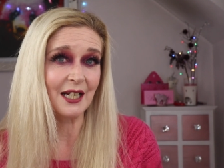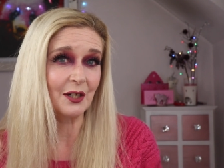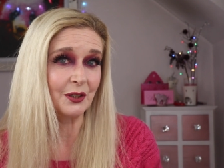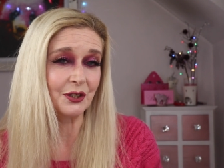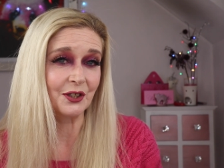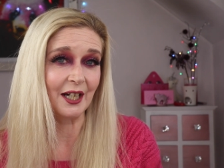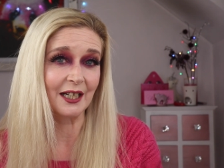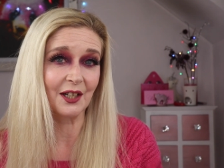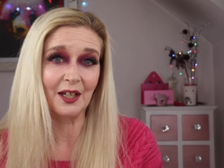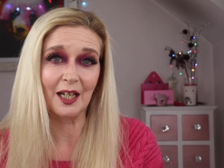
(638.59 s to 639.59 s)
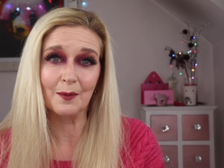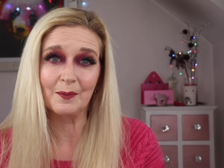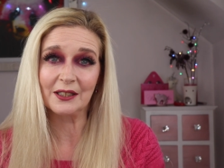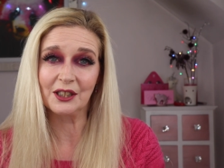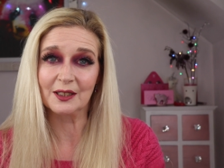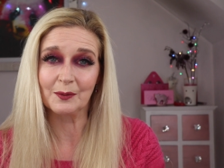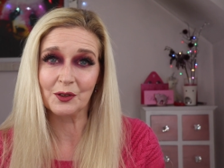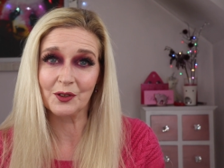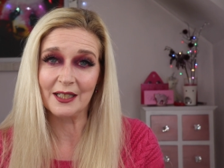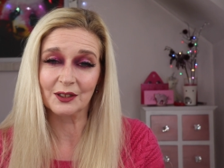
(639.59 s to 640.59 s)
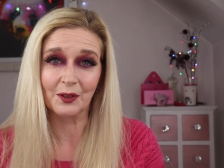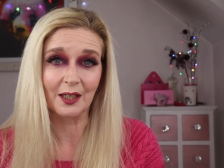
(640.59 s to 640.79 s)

territory and I think it matches my dress